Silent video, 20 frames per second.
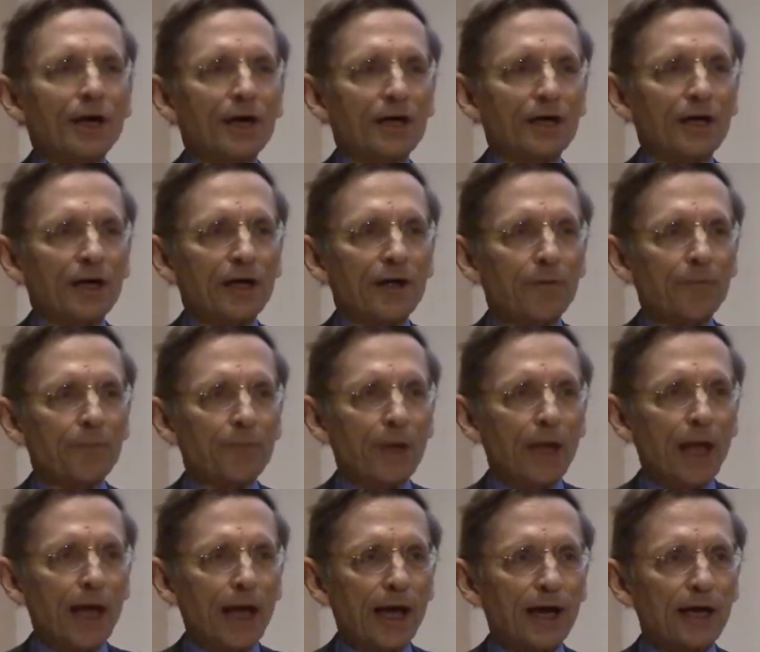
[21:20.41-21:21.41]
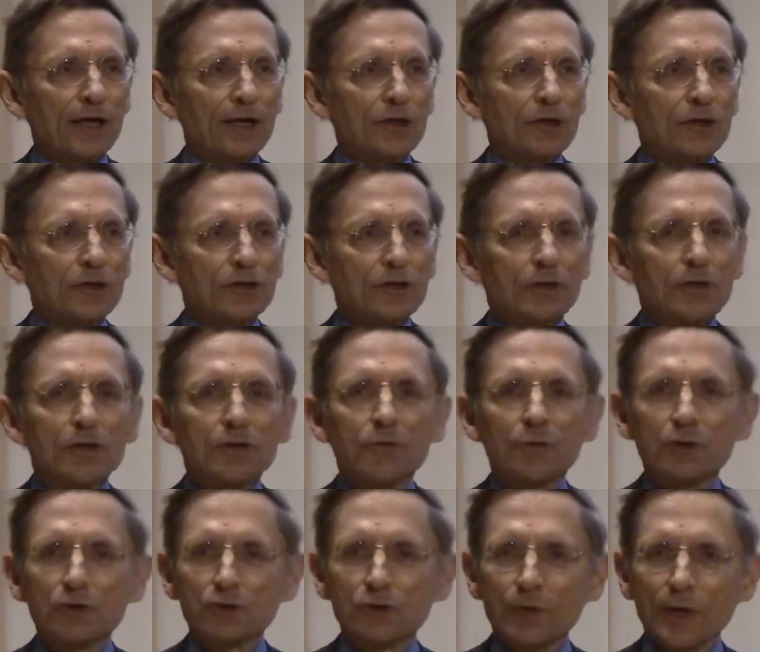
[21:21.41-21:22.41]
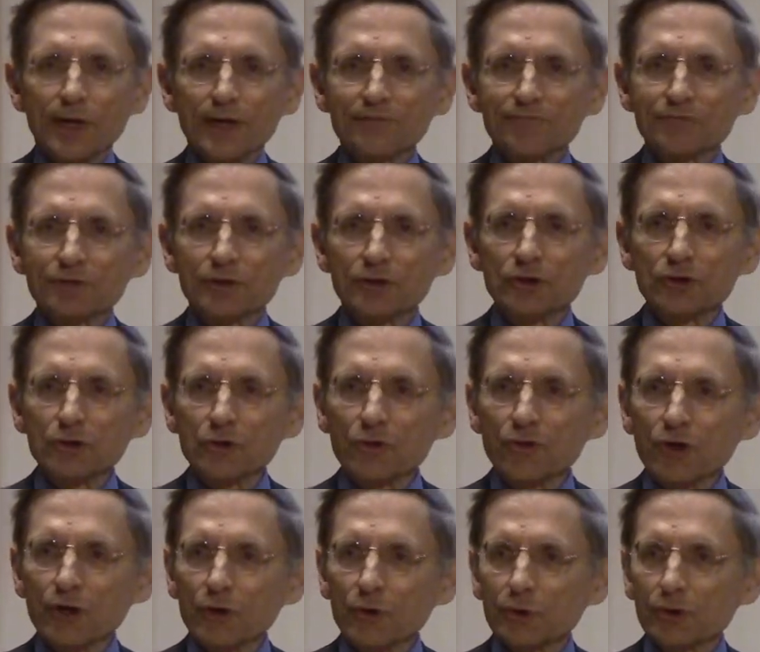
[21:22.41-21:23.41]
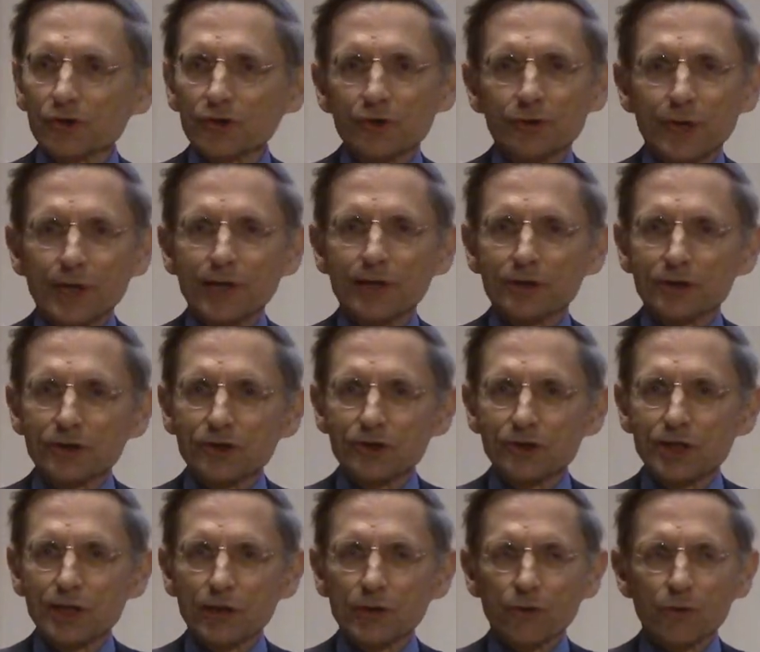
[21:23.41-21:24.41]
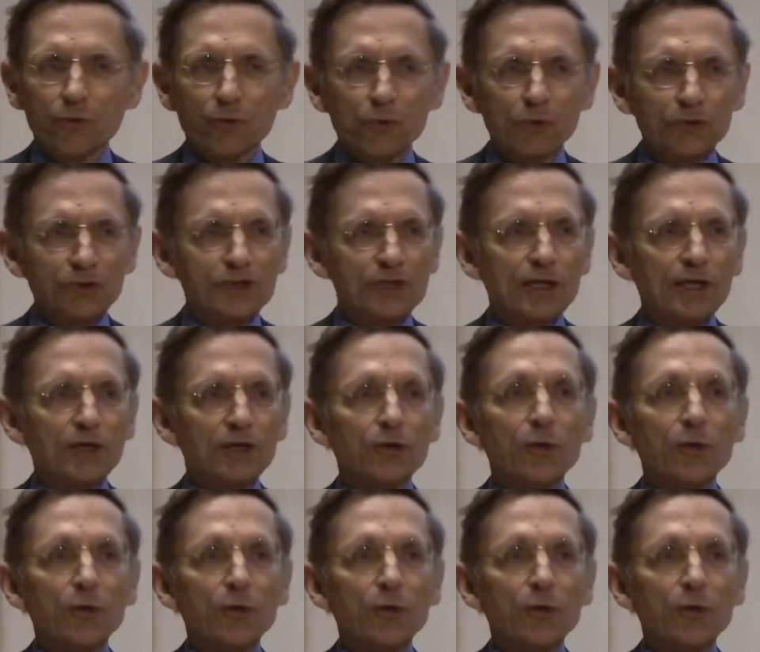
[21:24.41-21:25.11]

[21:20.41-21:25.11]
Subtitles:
And what you have to do, though, is you can't just tear the walls down.